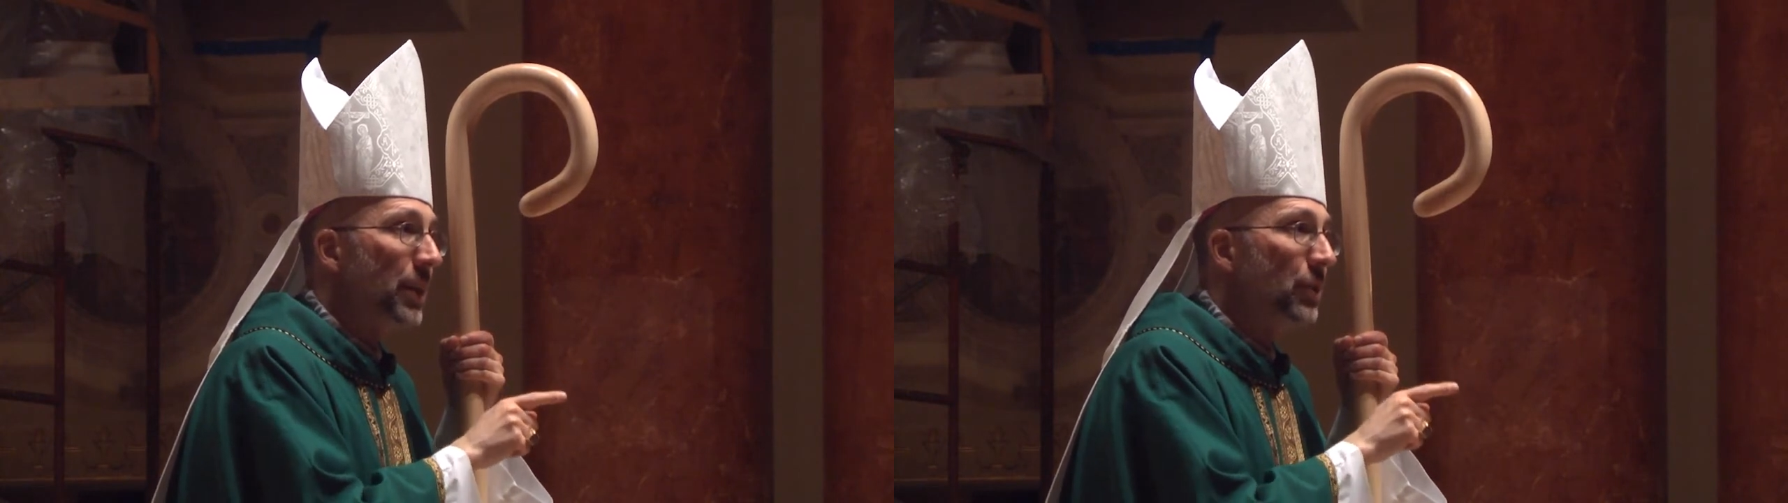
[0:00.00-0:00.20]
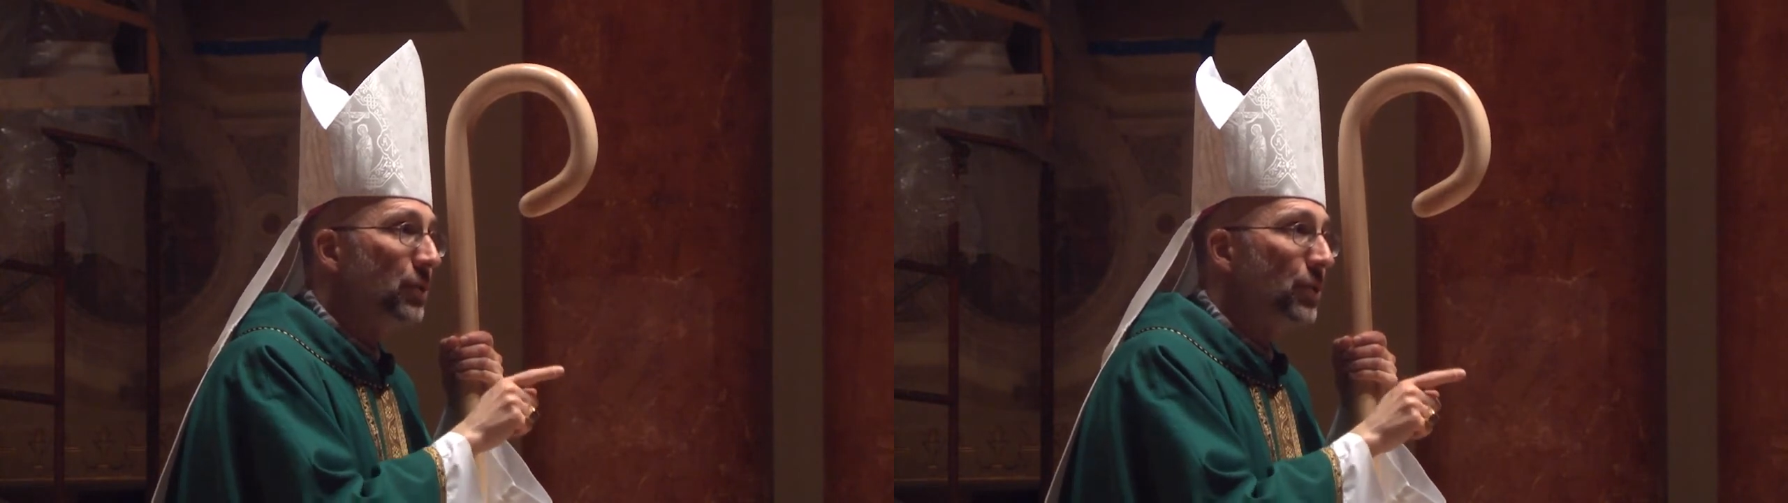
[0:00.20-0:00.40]

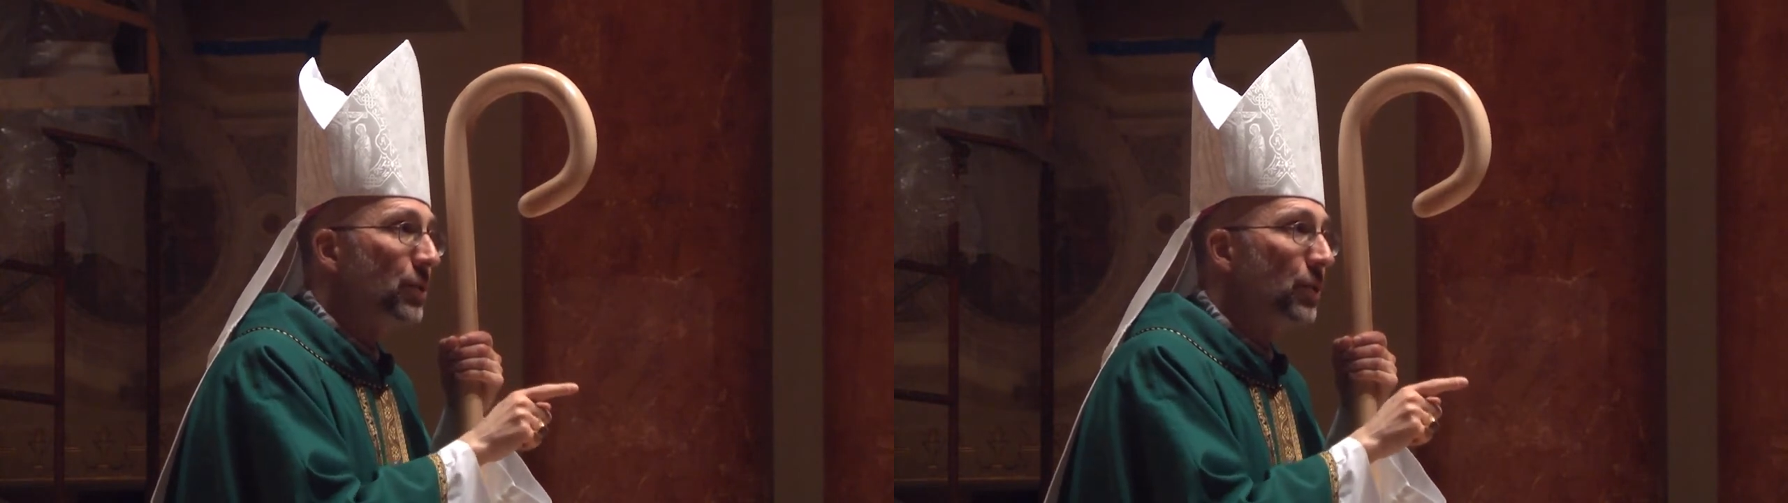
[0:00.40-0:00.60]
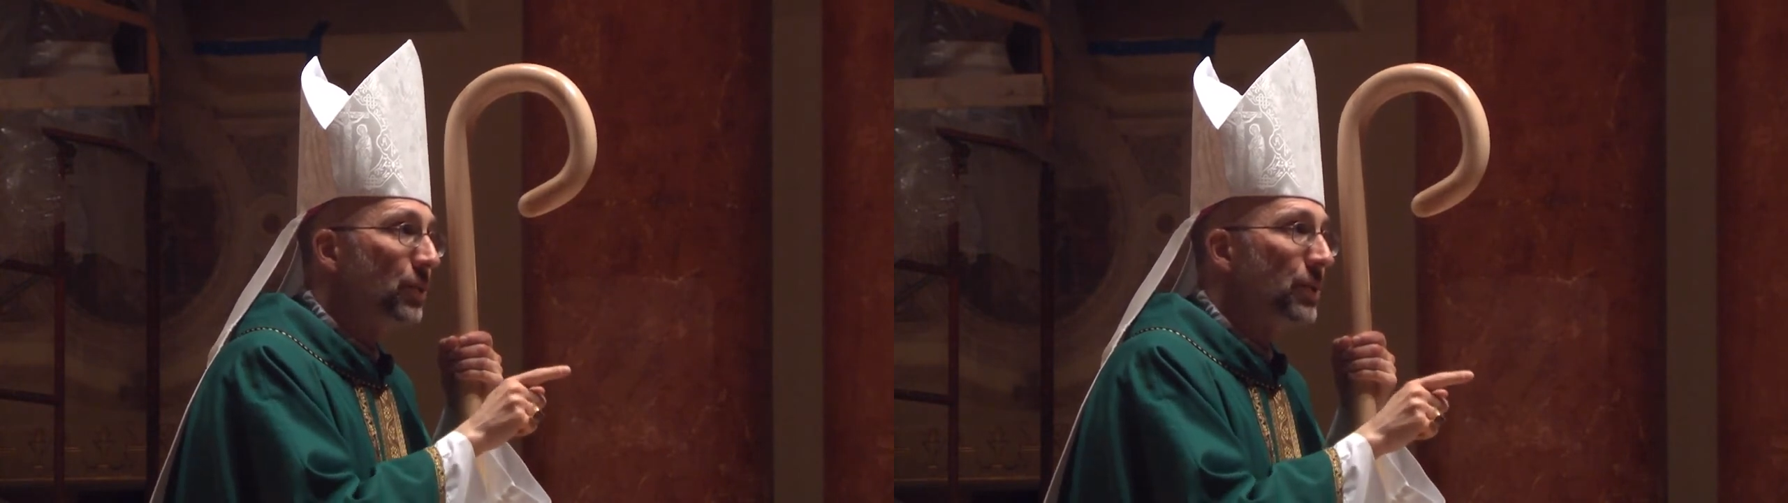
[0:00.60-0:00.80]

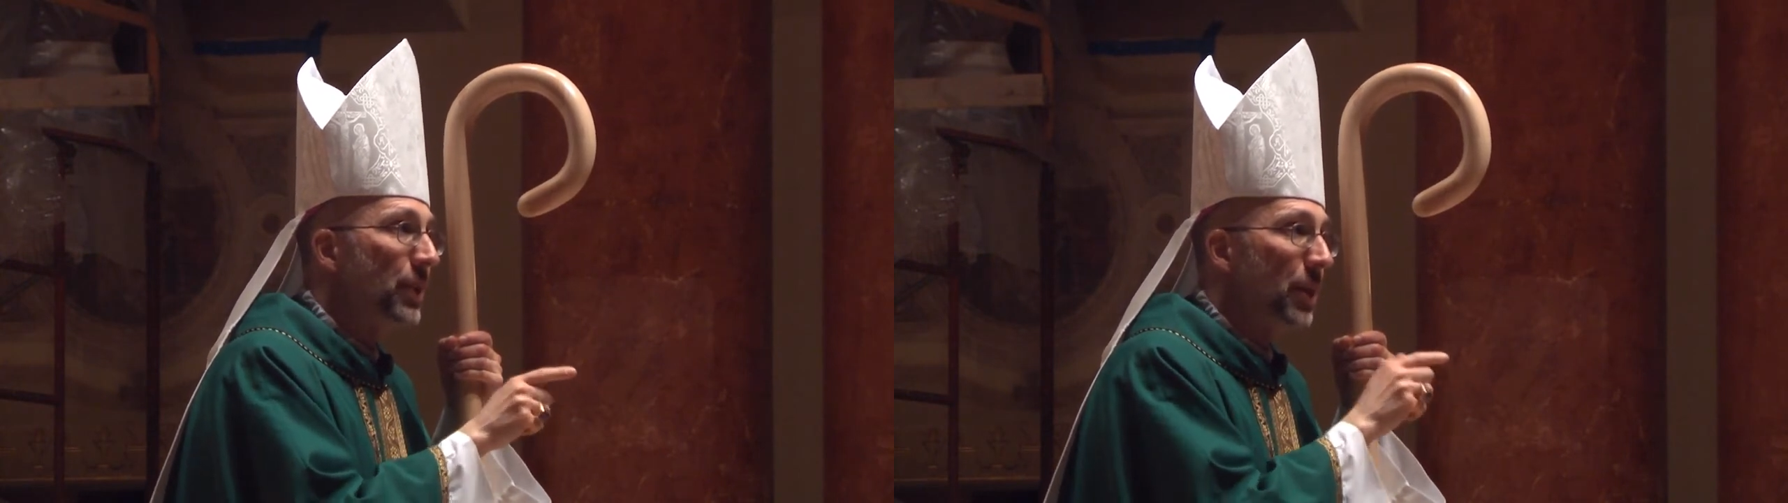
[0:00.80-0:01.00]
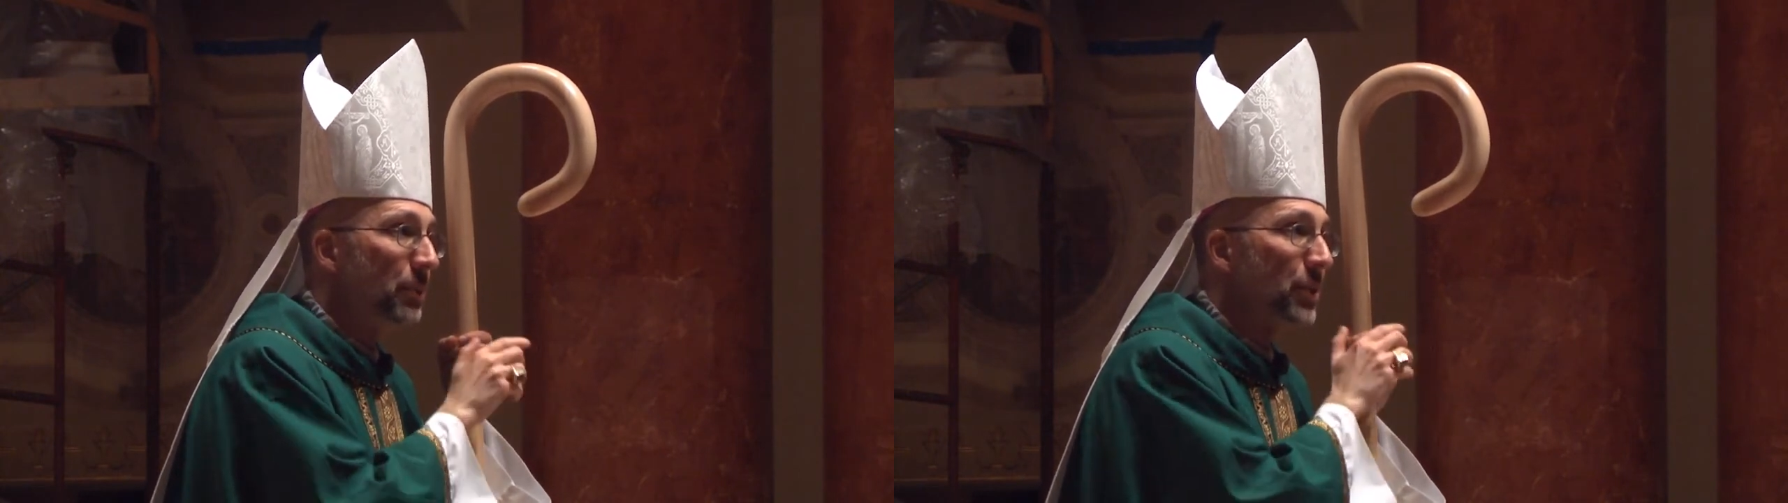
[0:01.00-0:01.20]
introduce
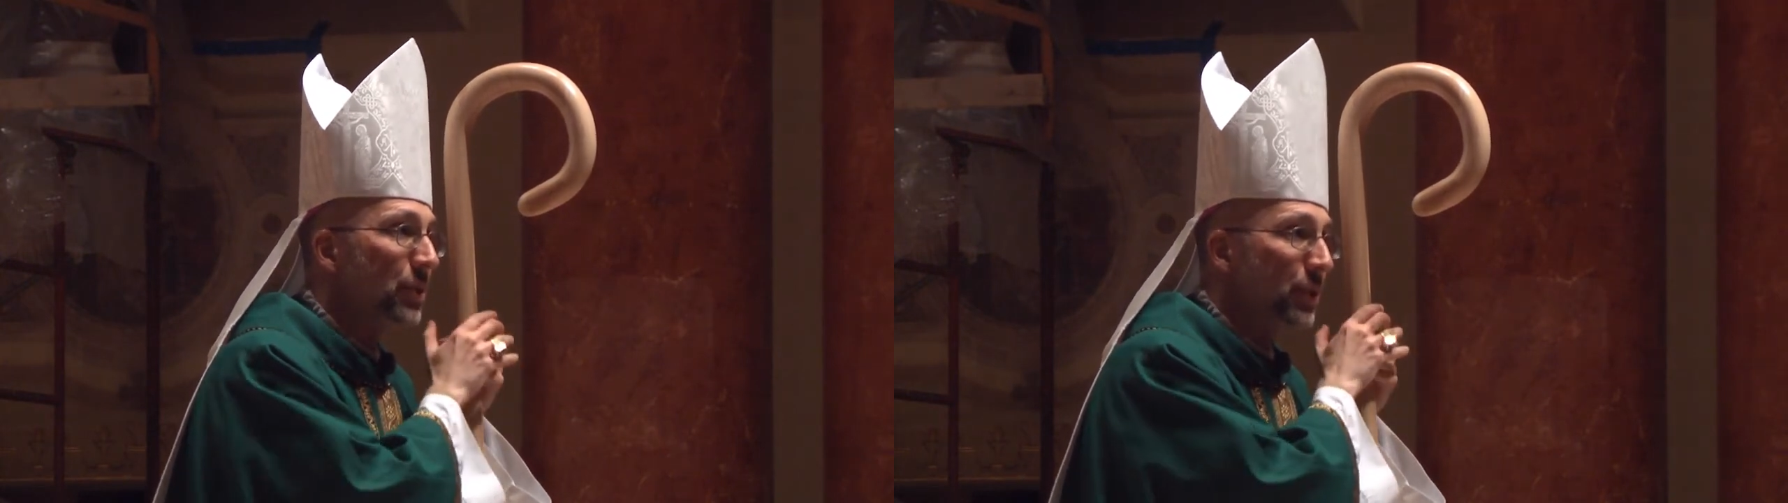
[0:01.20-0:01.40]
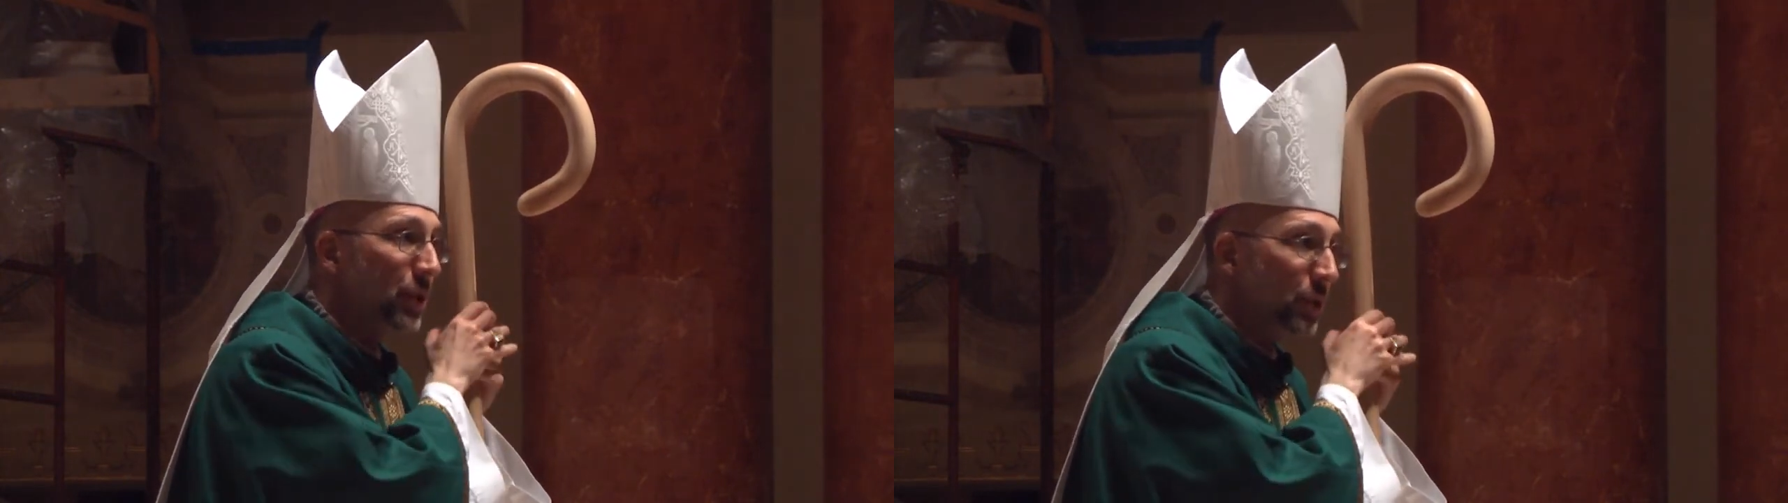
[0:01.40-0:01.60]
them
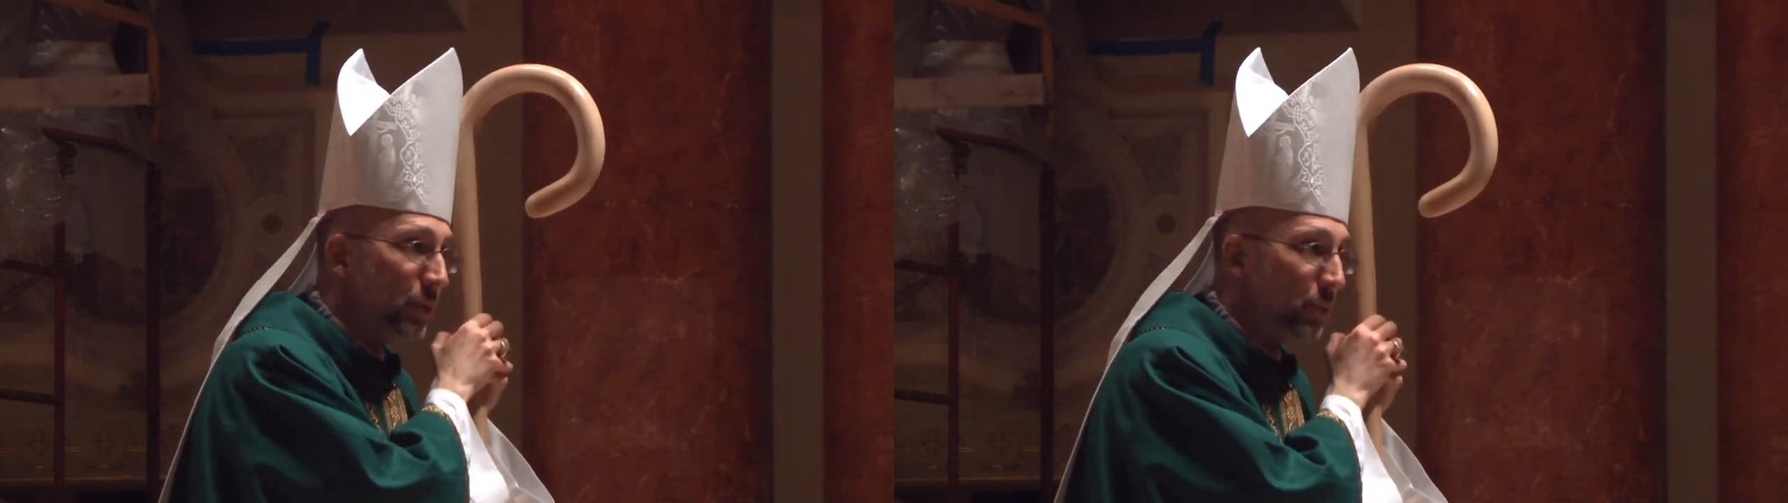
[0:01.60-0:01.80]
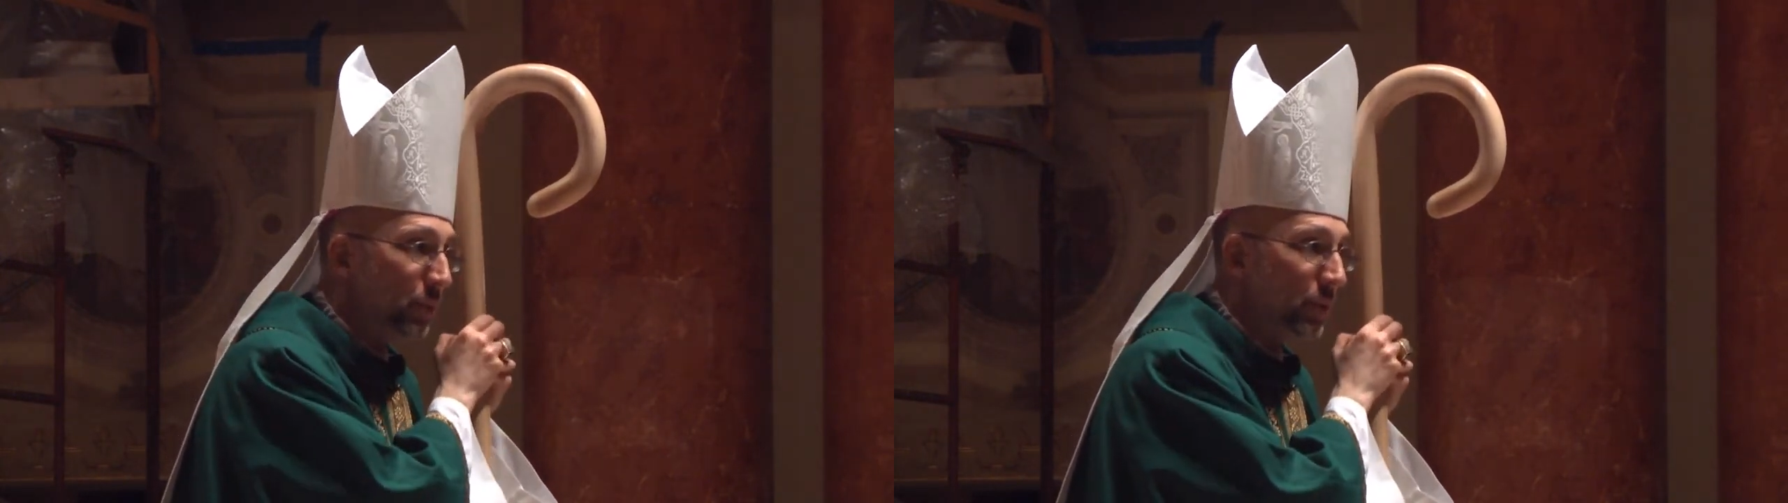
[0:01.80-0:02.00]
to
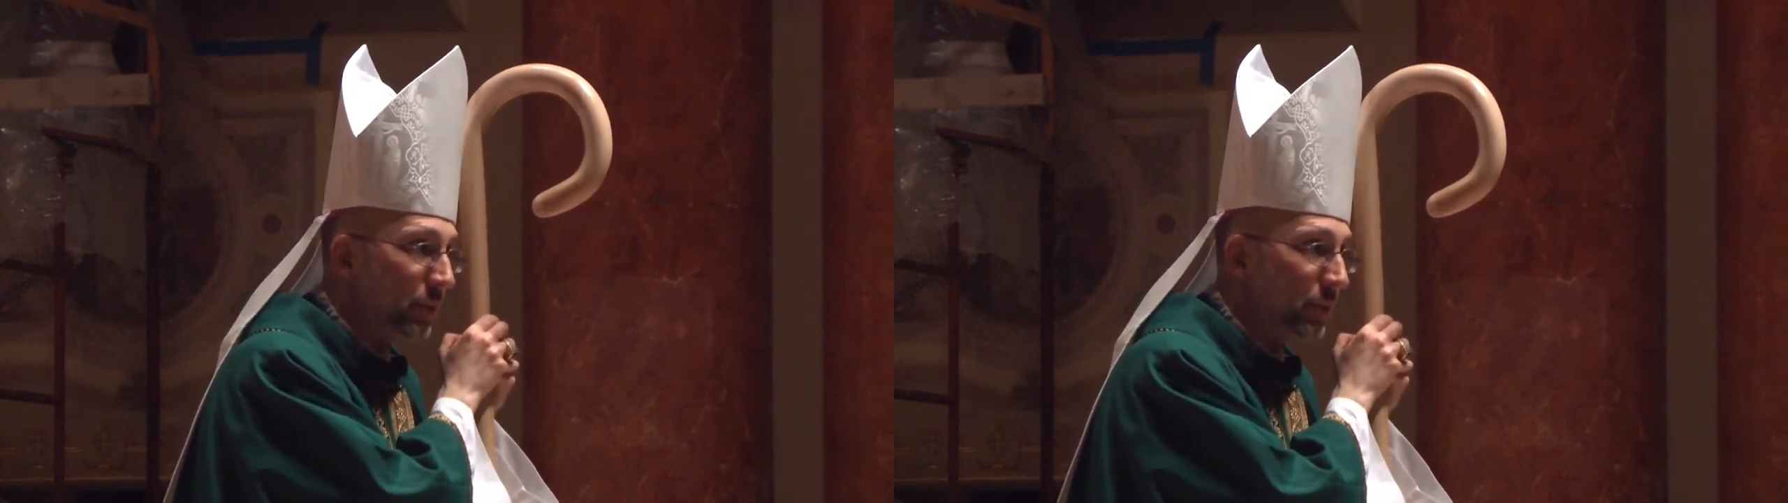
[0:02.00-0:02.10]
you?